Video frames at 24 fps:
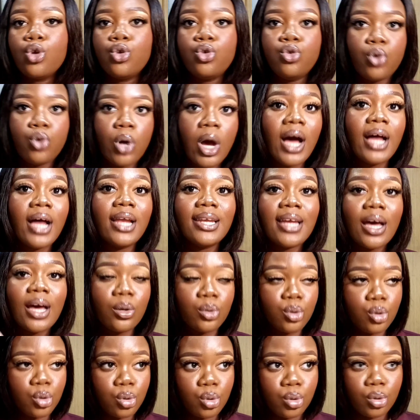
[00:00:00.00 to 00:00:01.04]
You are
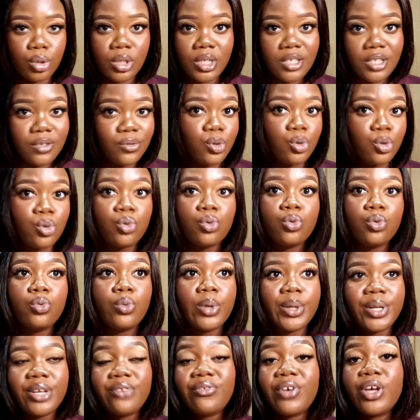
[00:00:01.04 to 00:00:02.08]
allowed to leave school
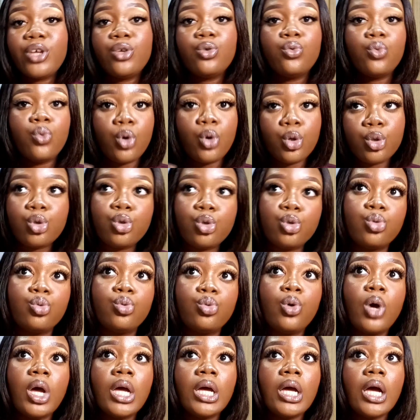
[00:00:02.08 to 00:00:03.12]
whenever you want
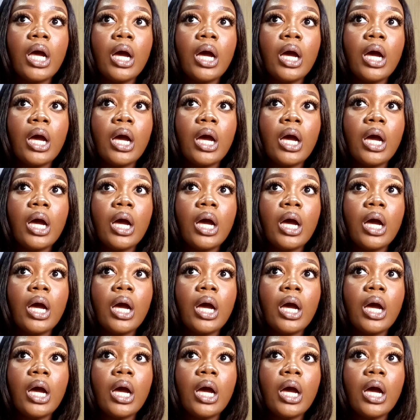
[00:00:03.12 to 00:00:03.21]
to,